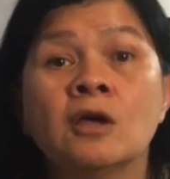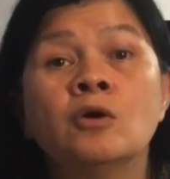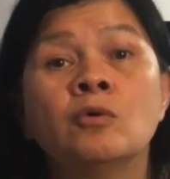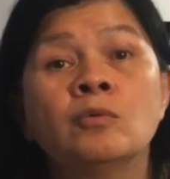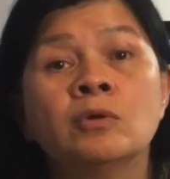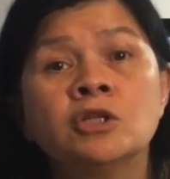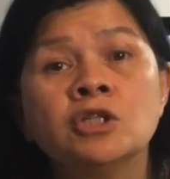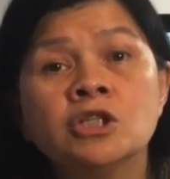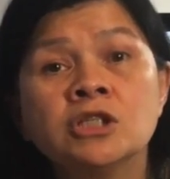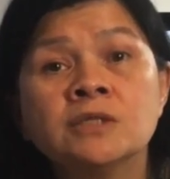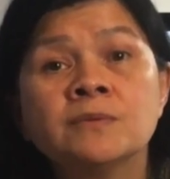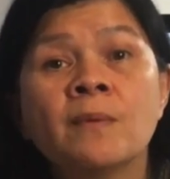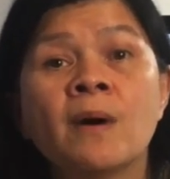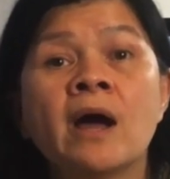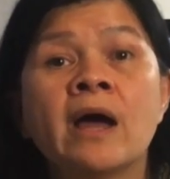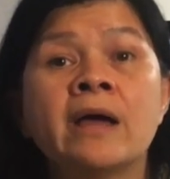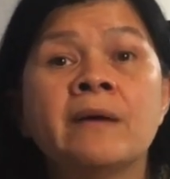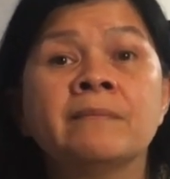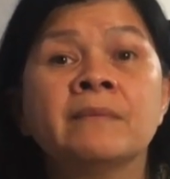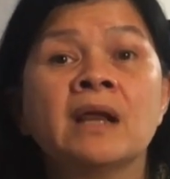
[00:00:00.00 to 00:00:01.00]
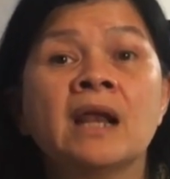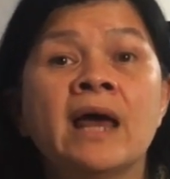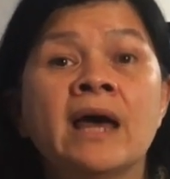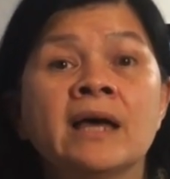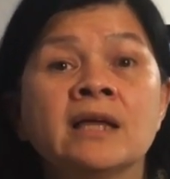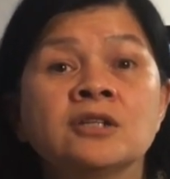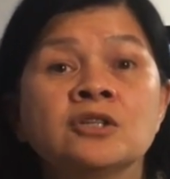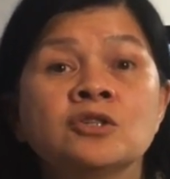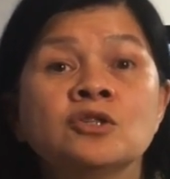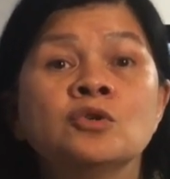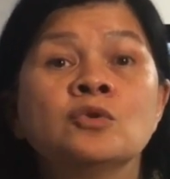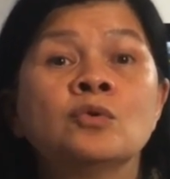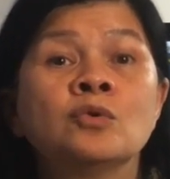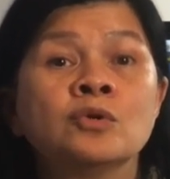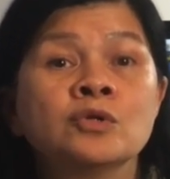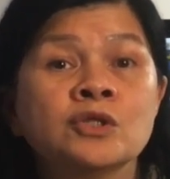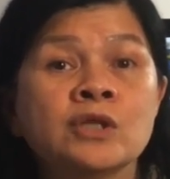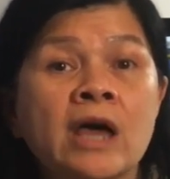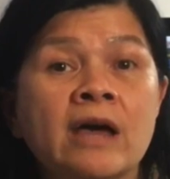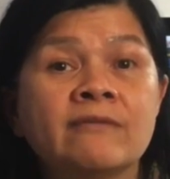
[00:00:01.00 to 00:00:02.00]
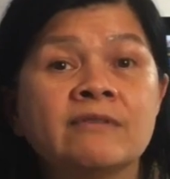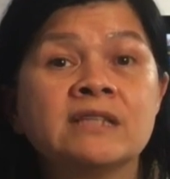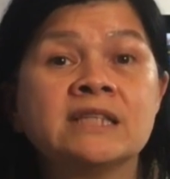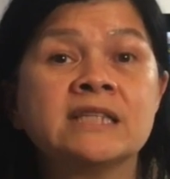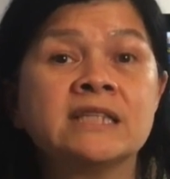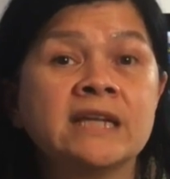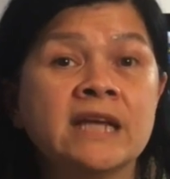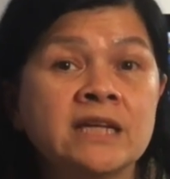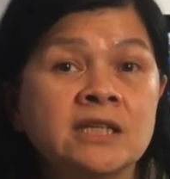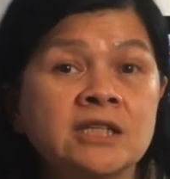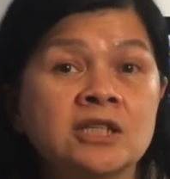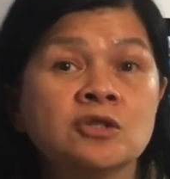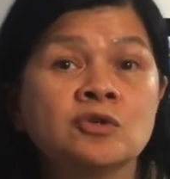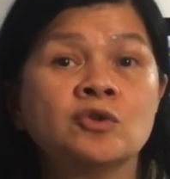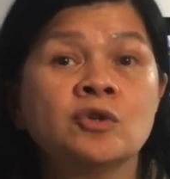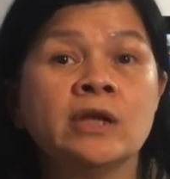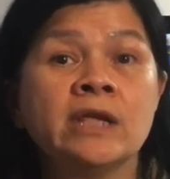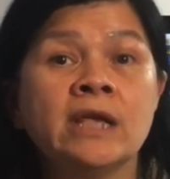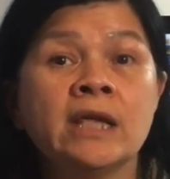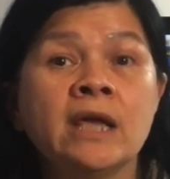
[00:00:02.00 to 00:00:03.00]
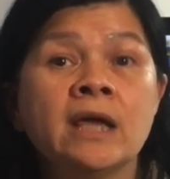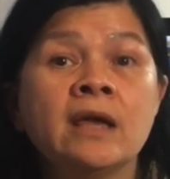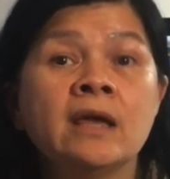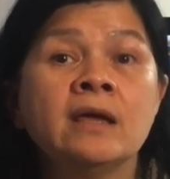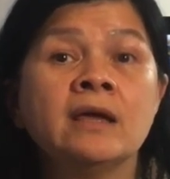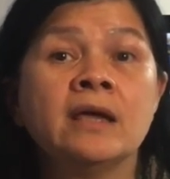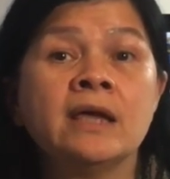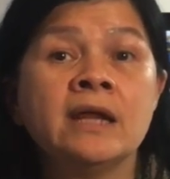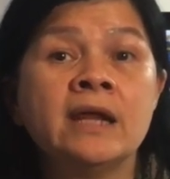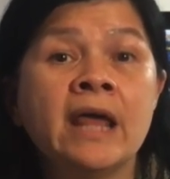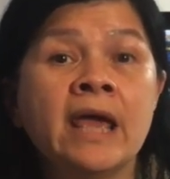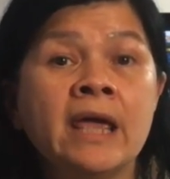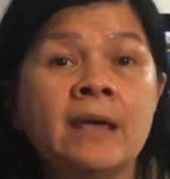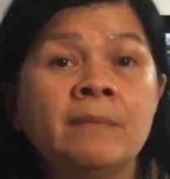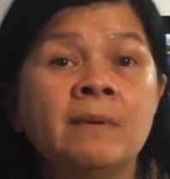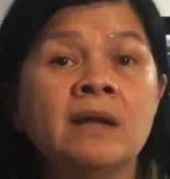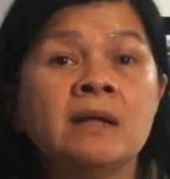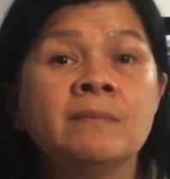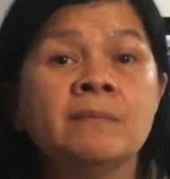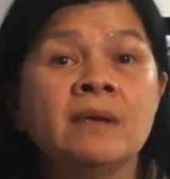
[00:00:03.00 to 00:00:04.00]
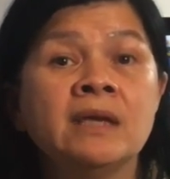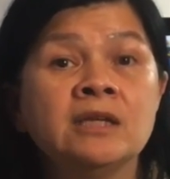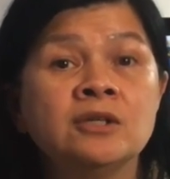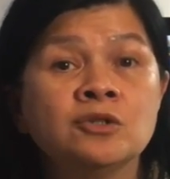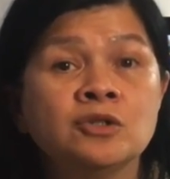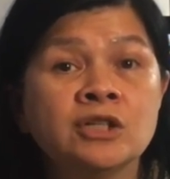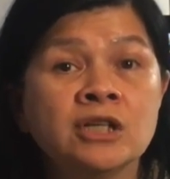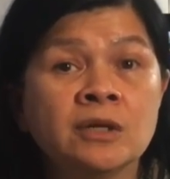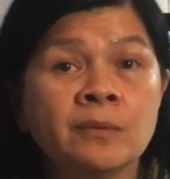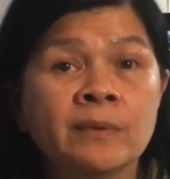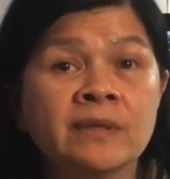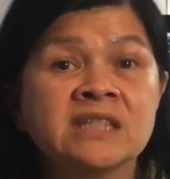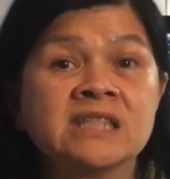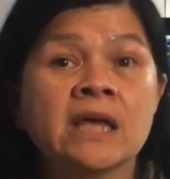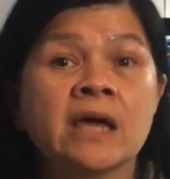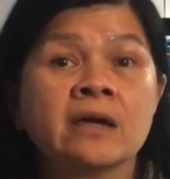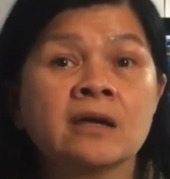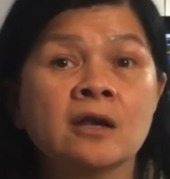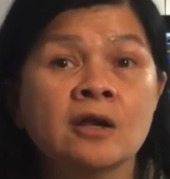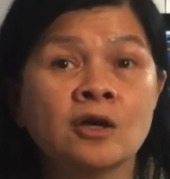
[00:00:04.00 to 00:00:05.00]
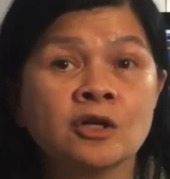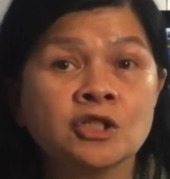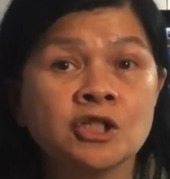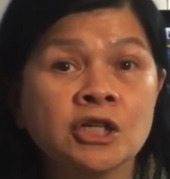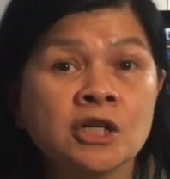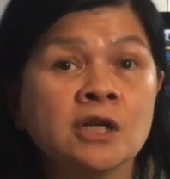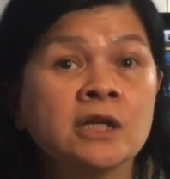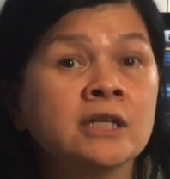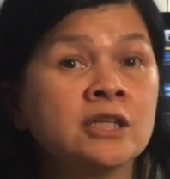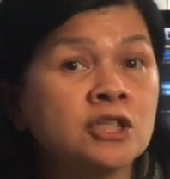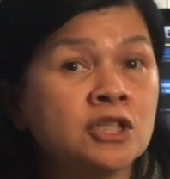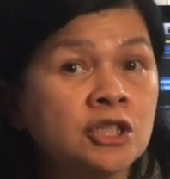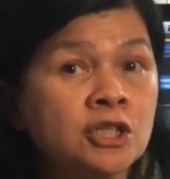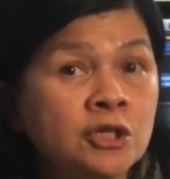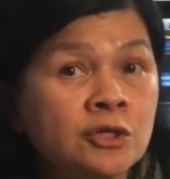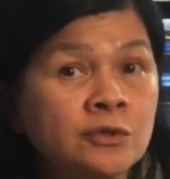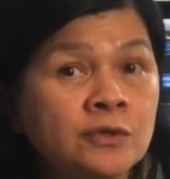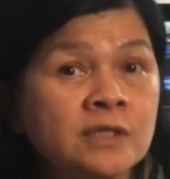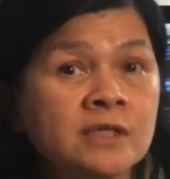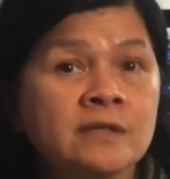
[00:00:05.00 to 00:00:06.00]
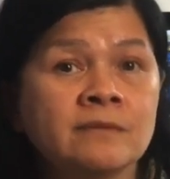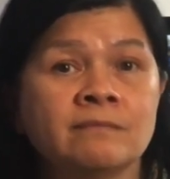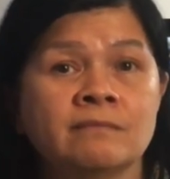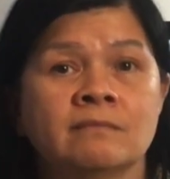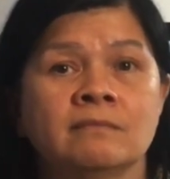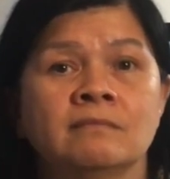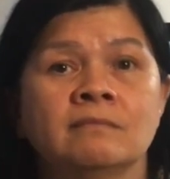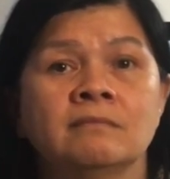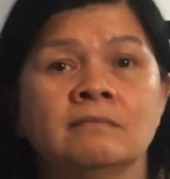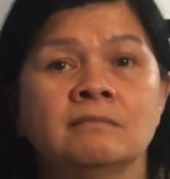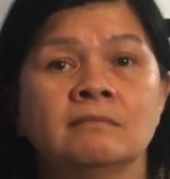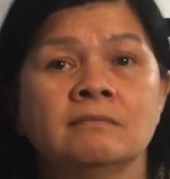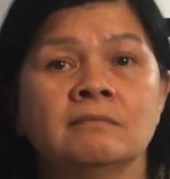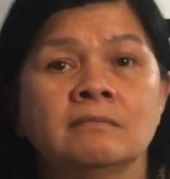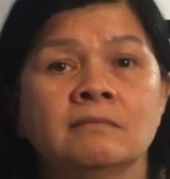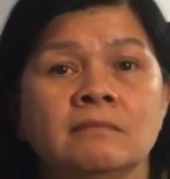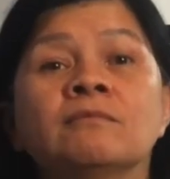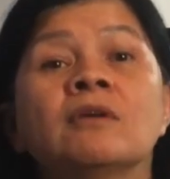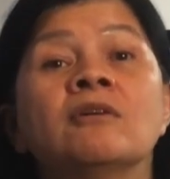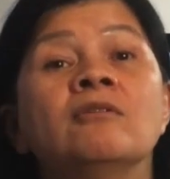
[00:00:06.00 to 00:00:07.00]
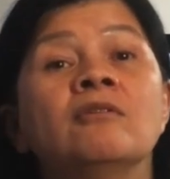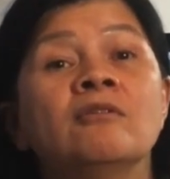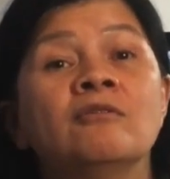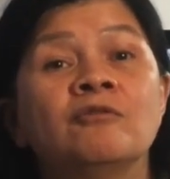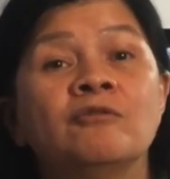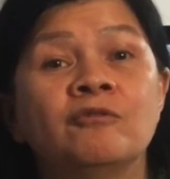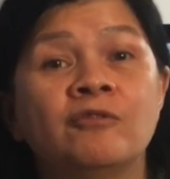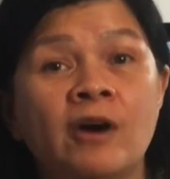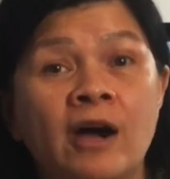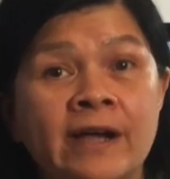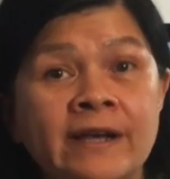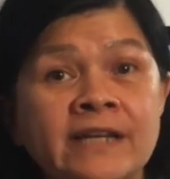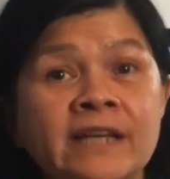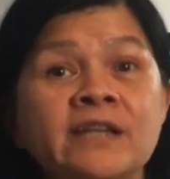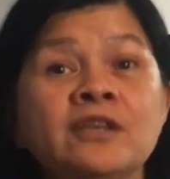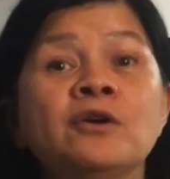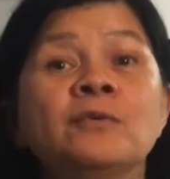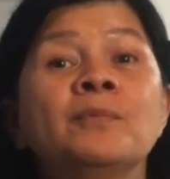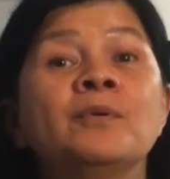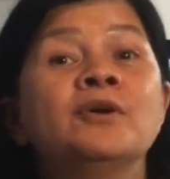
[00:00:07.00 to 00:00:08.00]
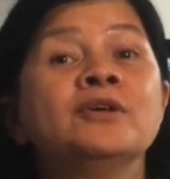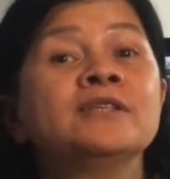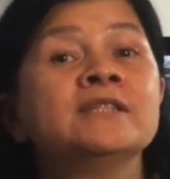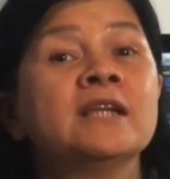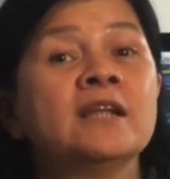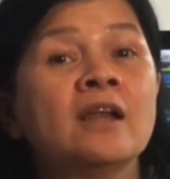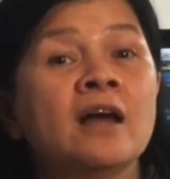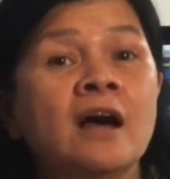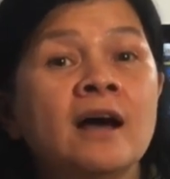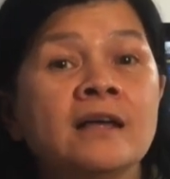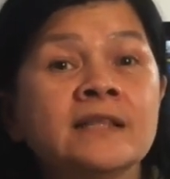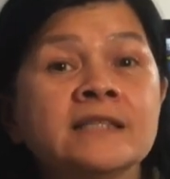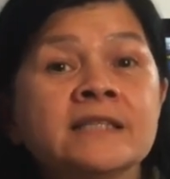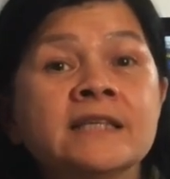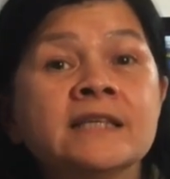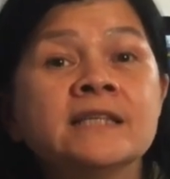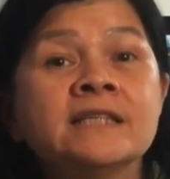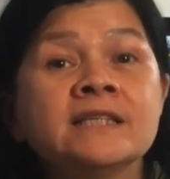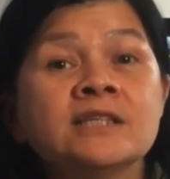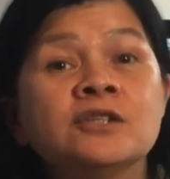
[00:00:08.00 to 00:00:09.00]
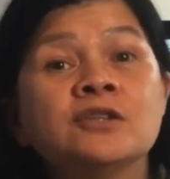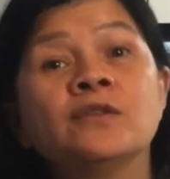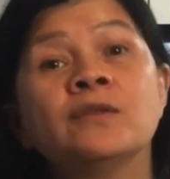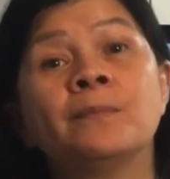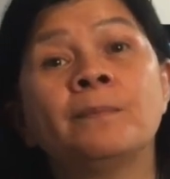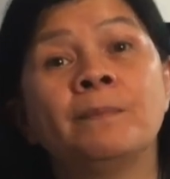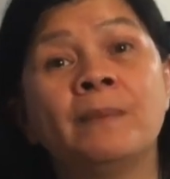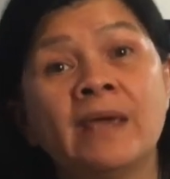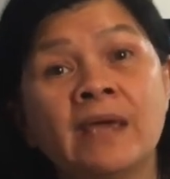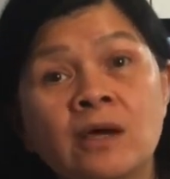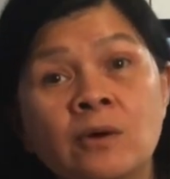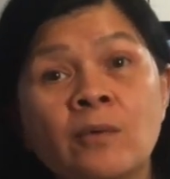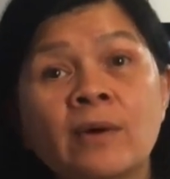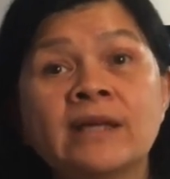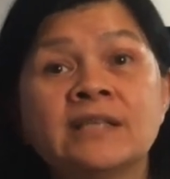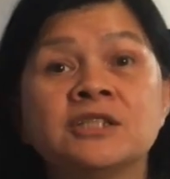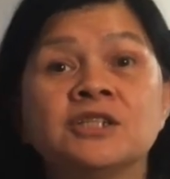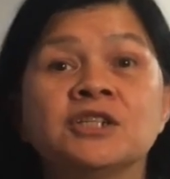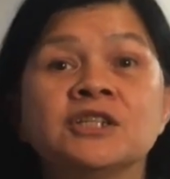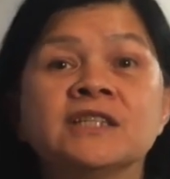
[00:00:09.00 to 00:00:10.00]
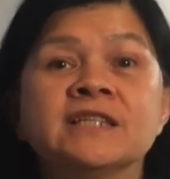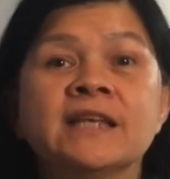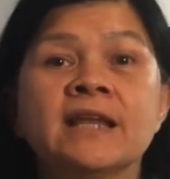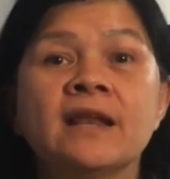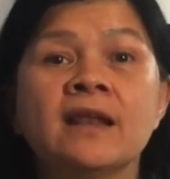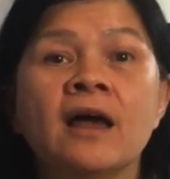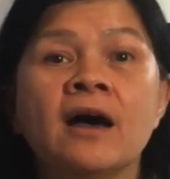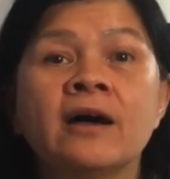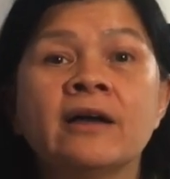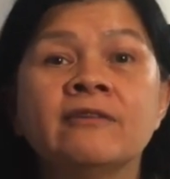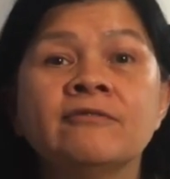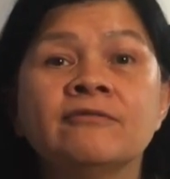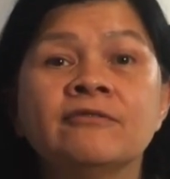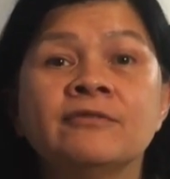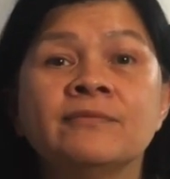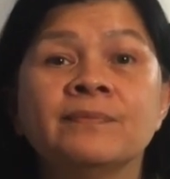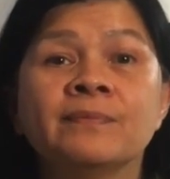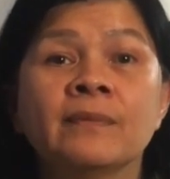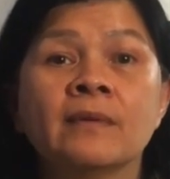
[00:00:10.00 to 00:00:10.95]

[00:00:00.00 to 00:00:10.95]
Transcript: which is why I'm glad to also have a state degree enabling me to deal with psychological issues. Finding your personal answers to the big questions in life,